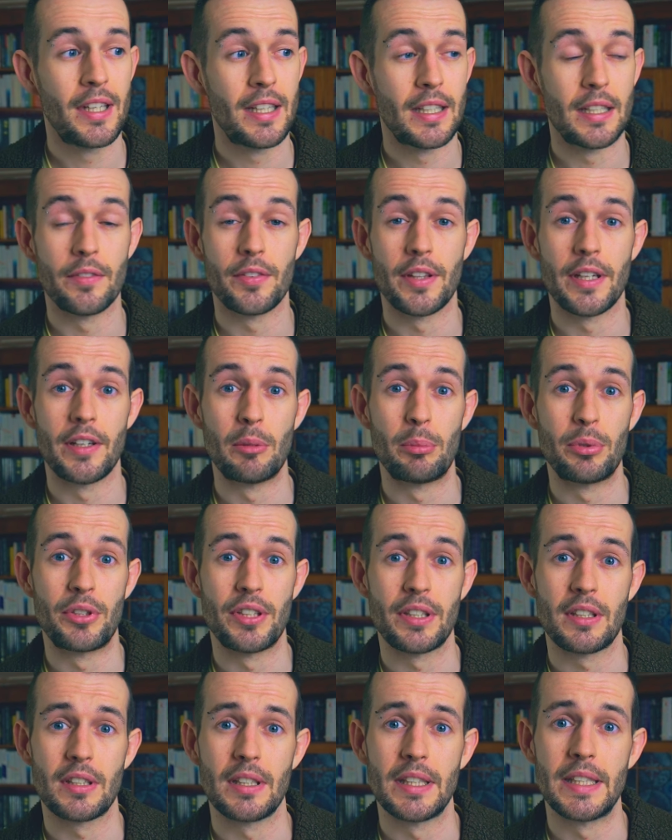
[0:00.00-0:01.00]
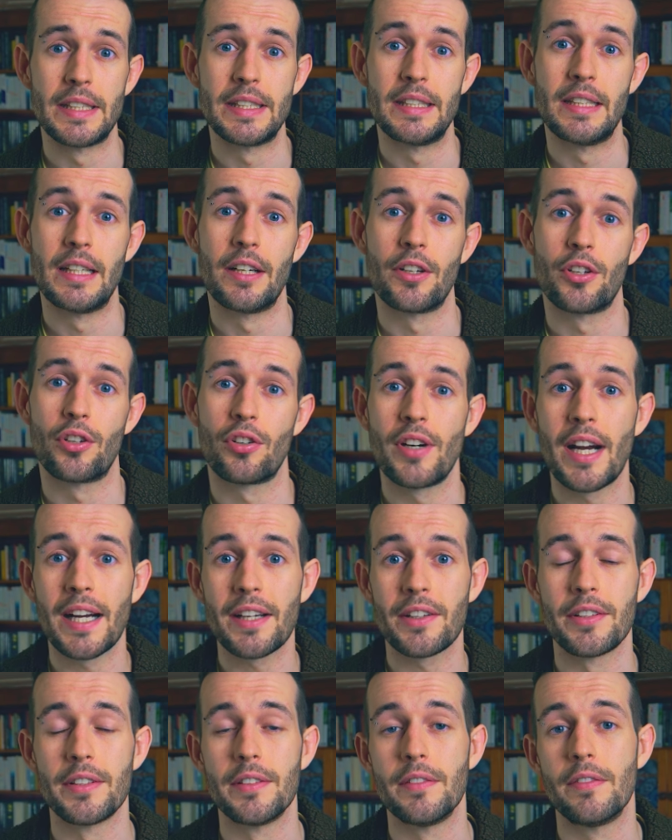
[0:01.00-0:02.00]
If they're a particularly
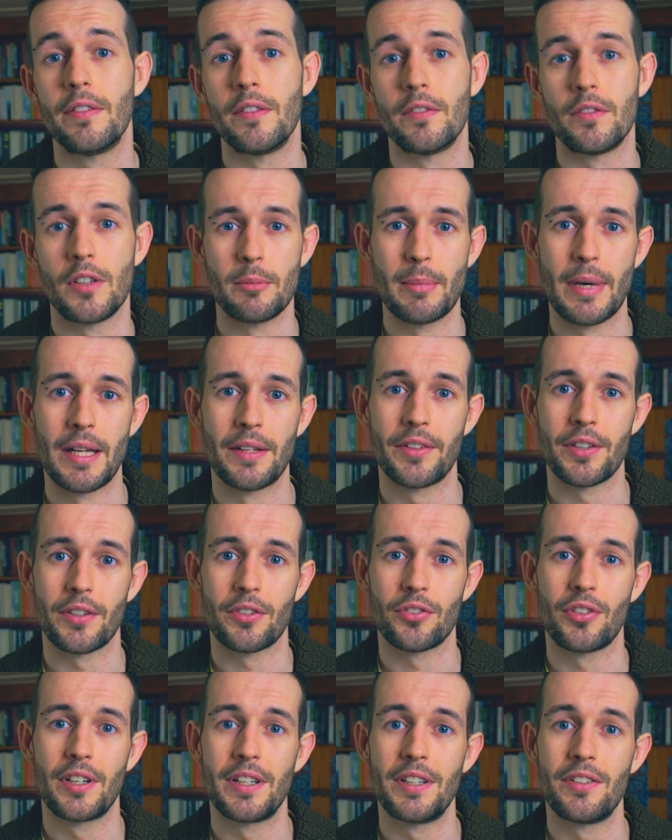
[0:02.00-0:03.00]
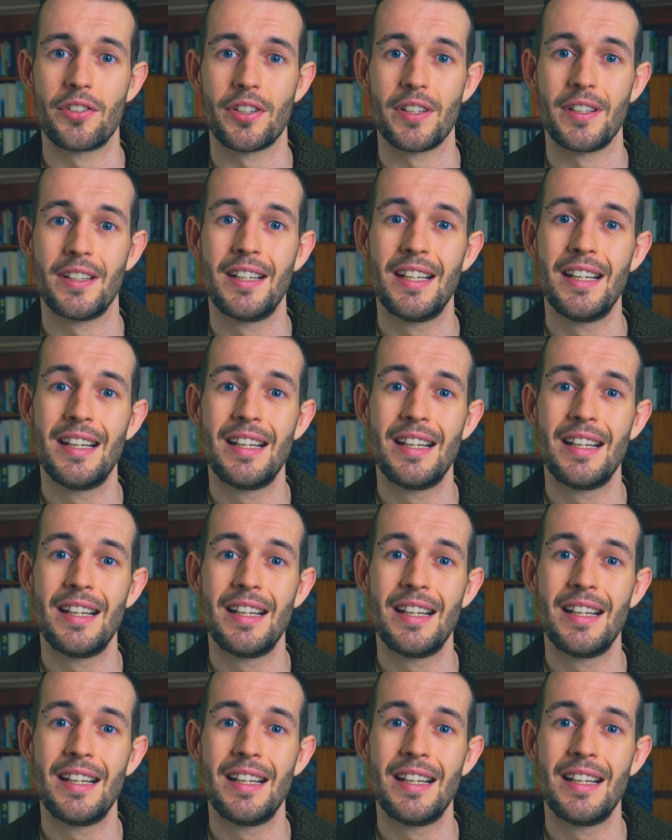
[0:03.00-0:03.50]
attractive romantic stranger